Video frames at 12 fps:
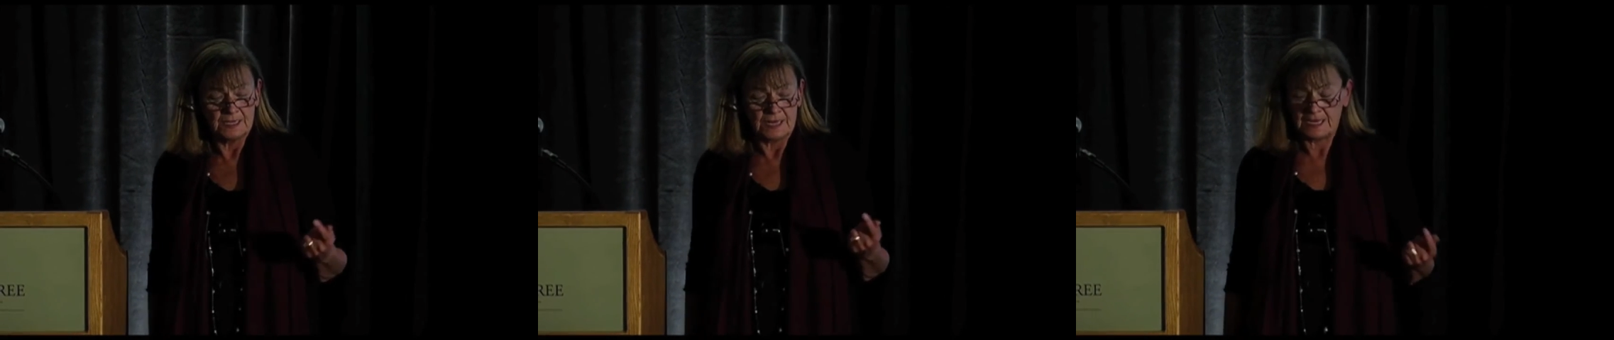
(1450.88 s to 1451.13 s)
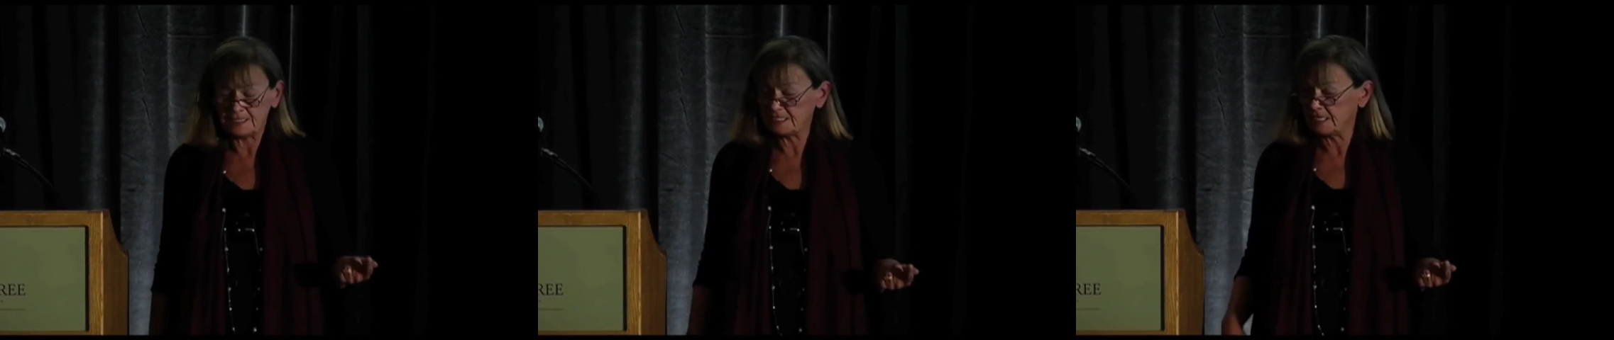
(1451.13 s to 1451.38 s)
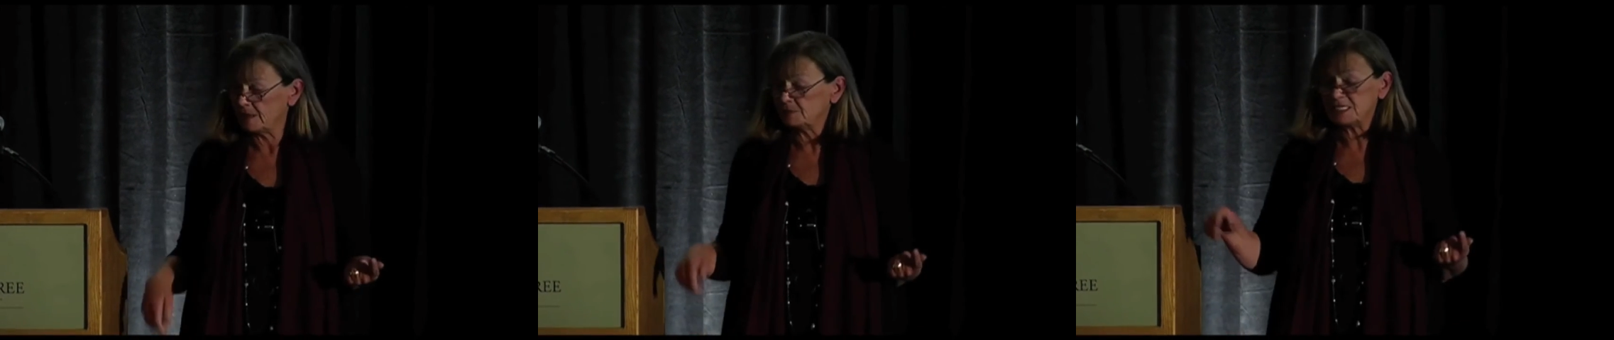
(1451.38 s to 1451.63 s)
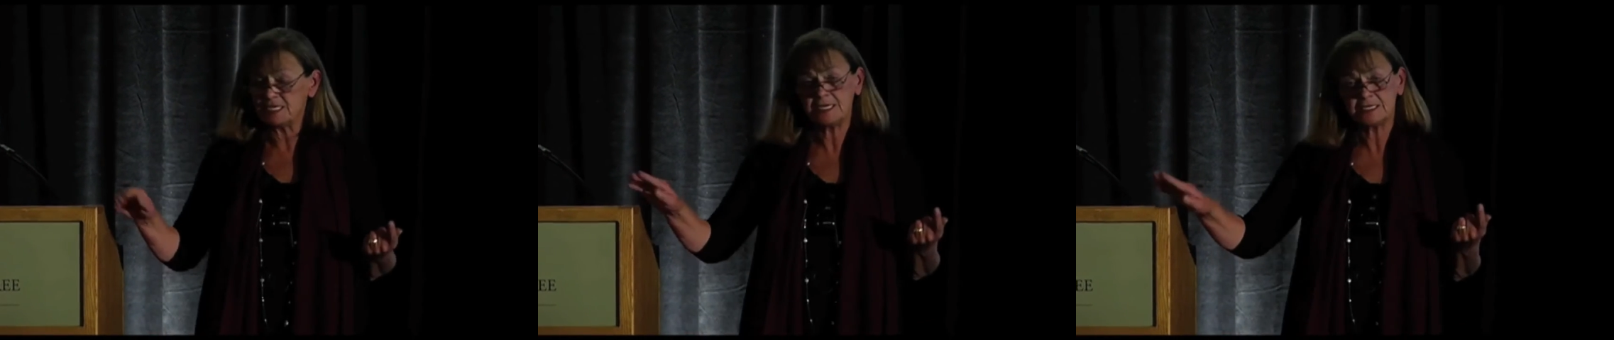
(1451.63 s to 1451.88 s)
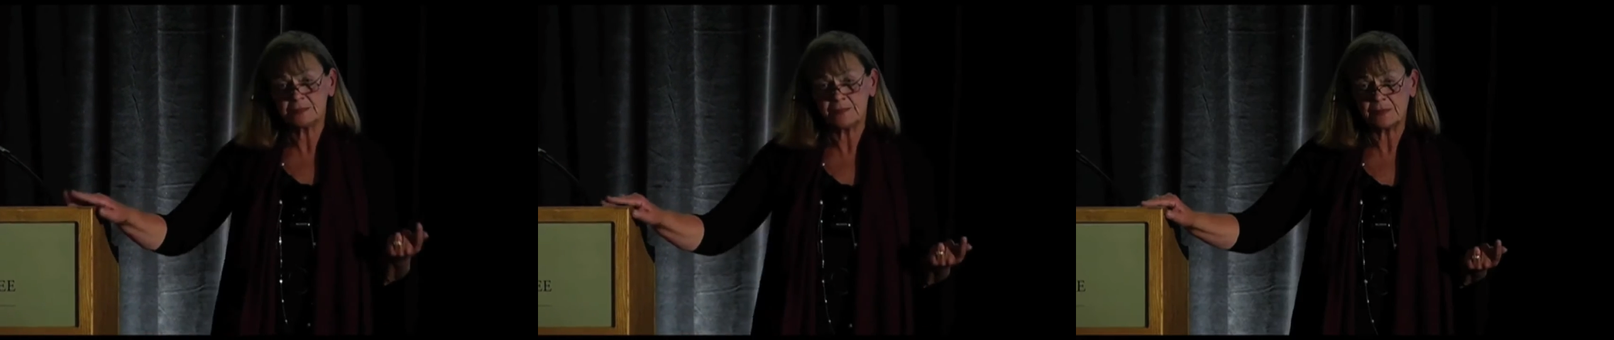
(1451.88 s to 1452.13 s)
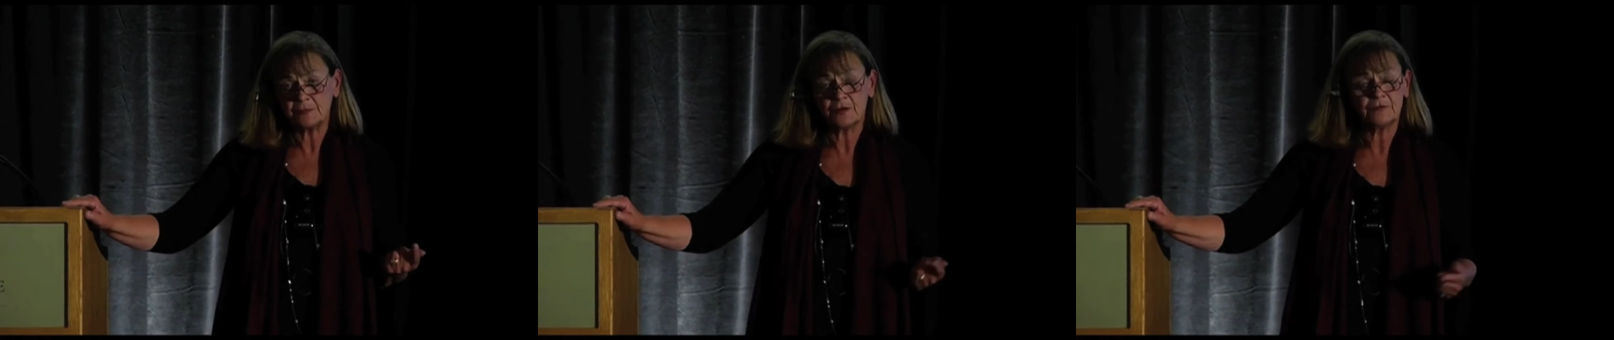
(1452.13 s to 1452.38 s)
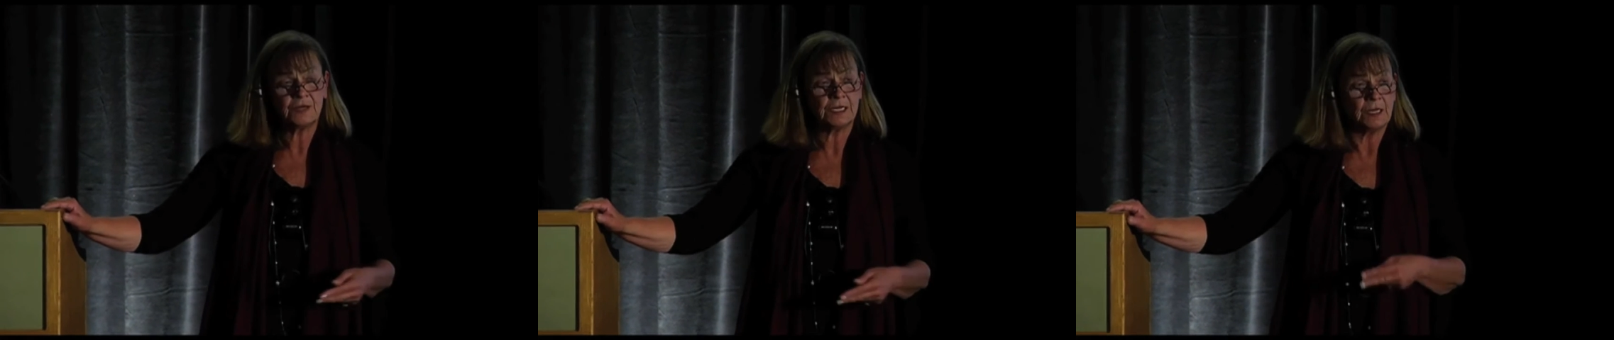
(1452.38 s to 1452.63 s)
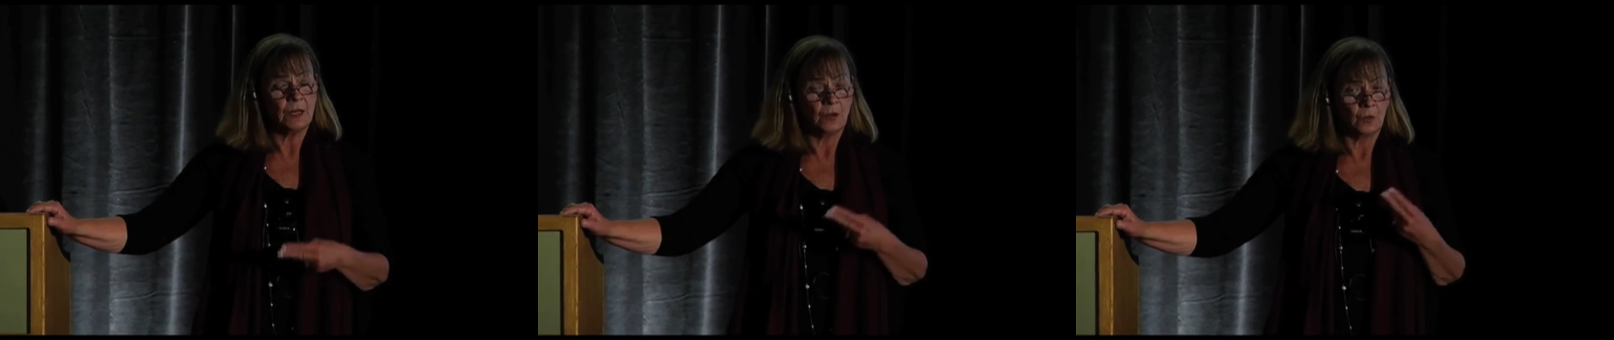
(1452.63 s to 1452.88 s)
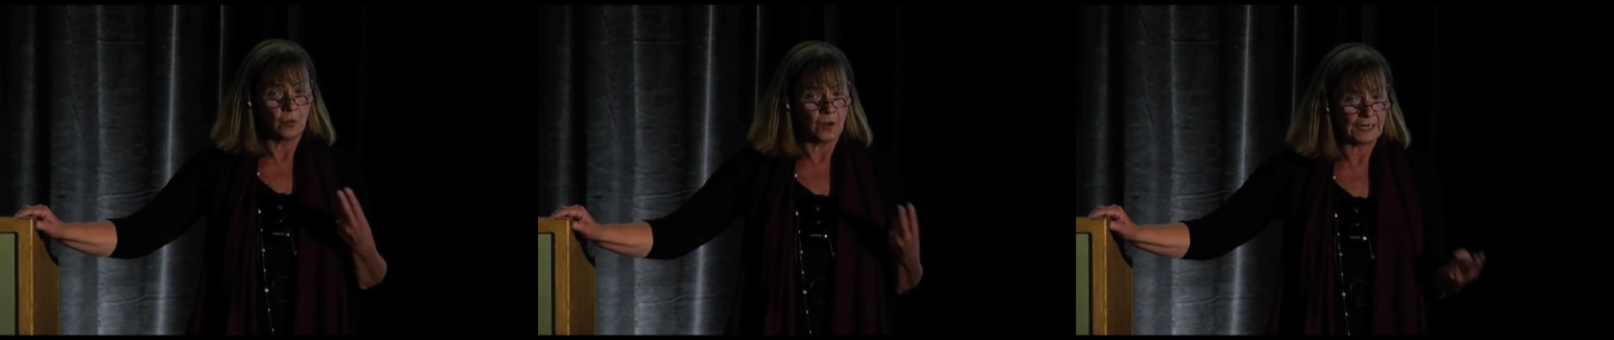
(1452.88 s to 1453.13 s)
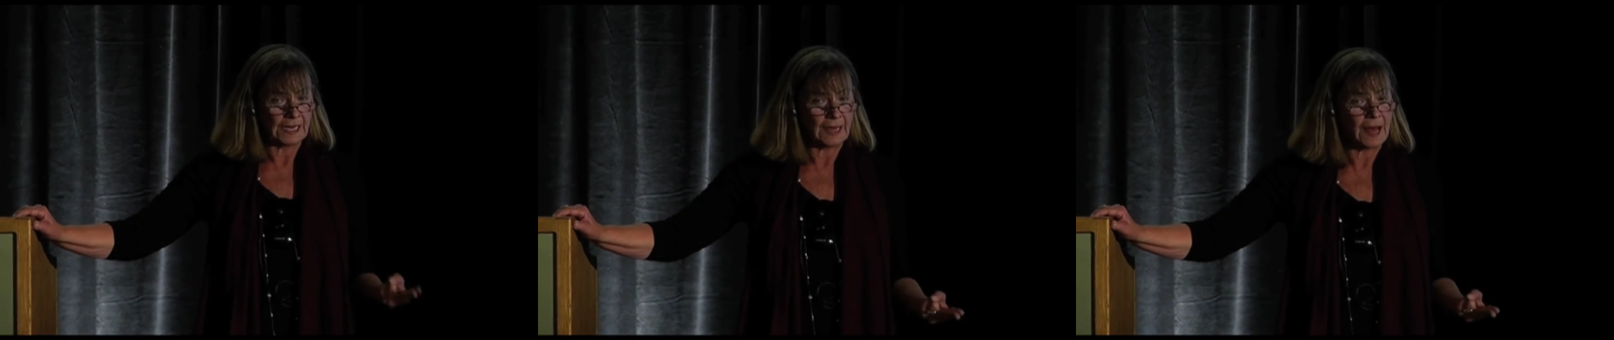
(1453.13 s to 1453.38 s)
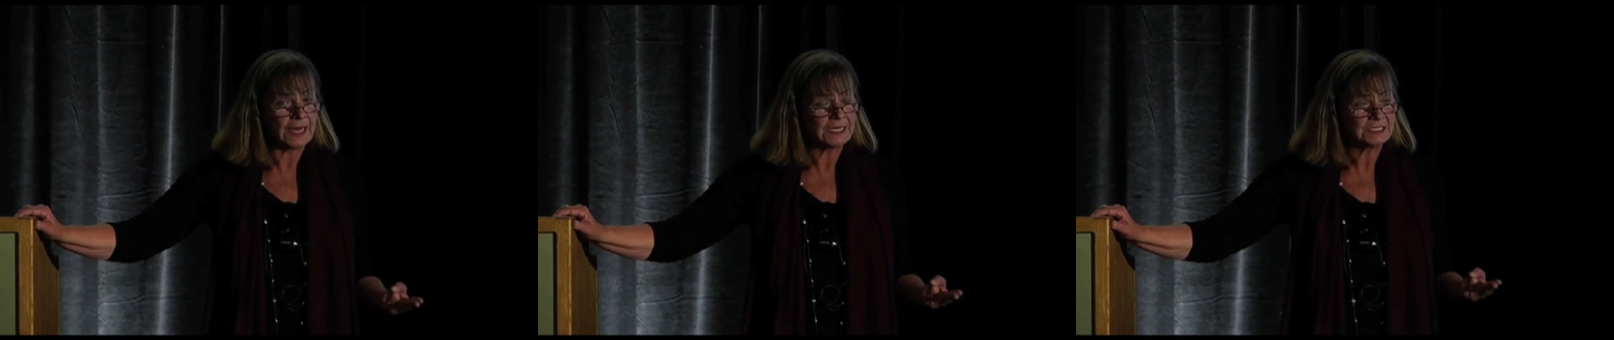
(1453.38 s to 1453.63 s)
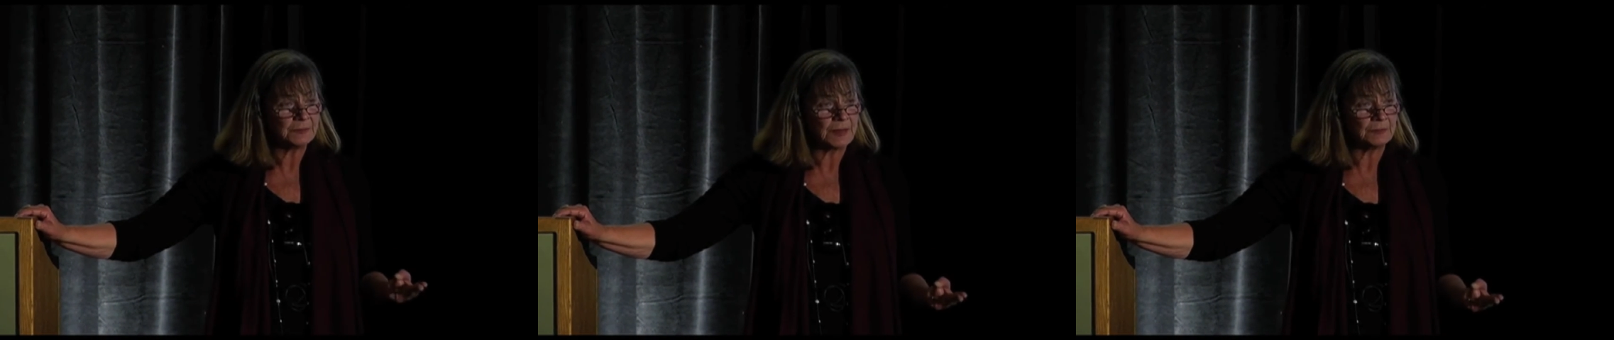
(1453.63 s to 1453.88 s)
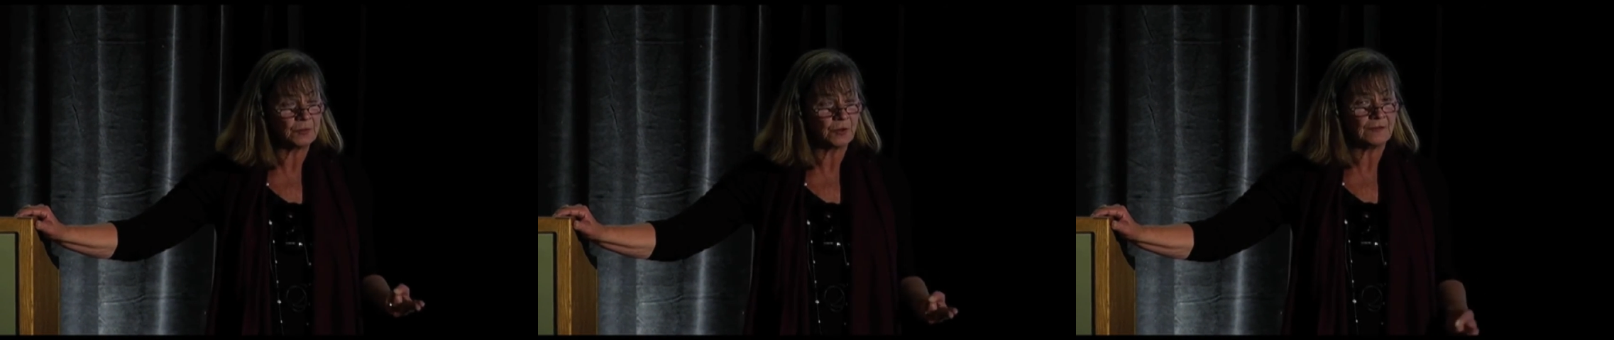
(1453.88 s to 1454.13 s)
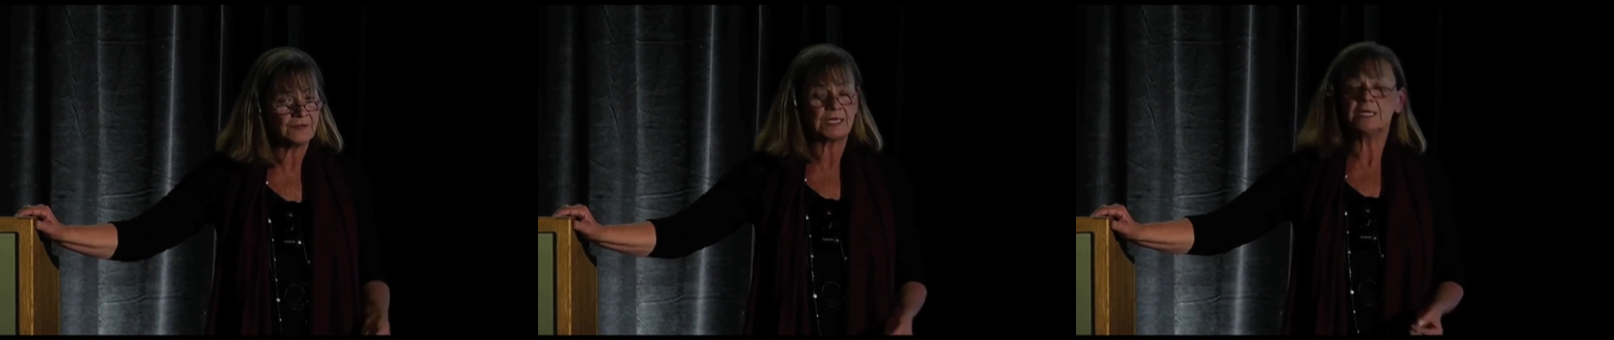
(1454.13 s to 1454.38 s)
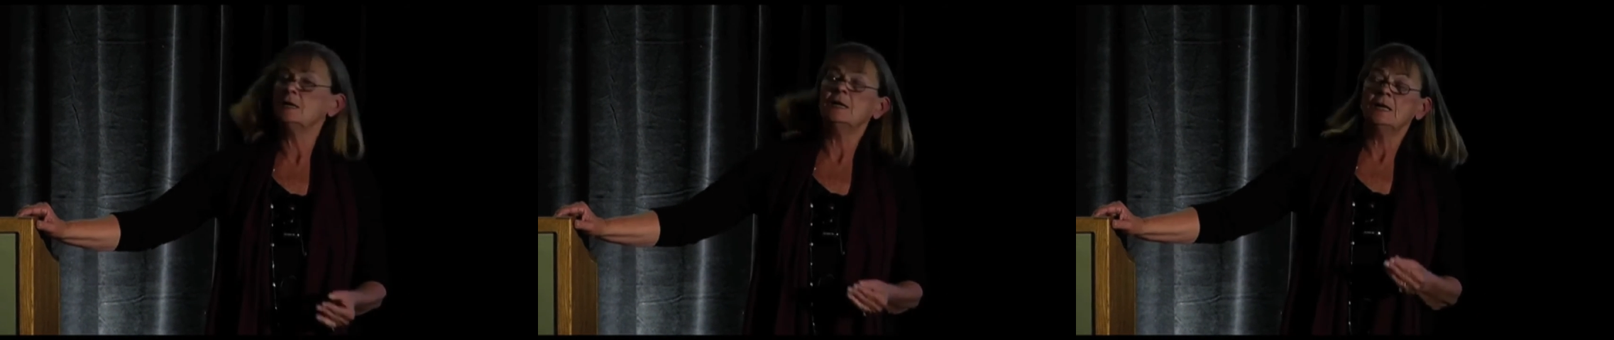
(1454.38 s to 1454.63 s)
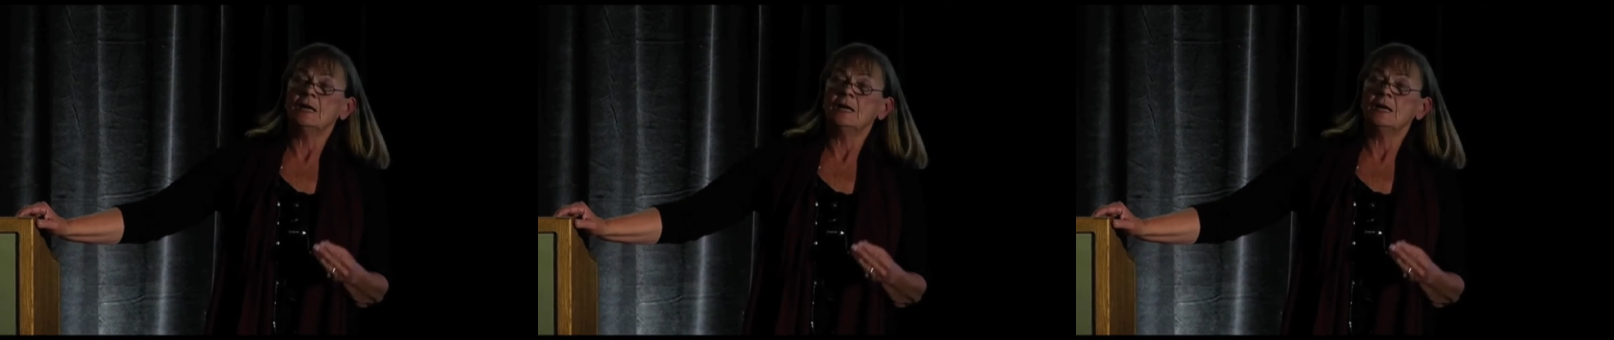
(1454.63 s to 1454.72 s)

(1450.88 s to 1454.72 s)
ACMT is a member of it, Quad AI is a member of it.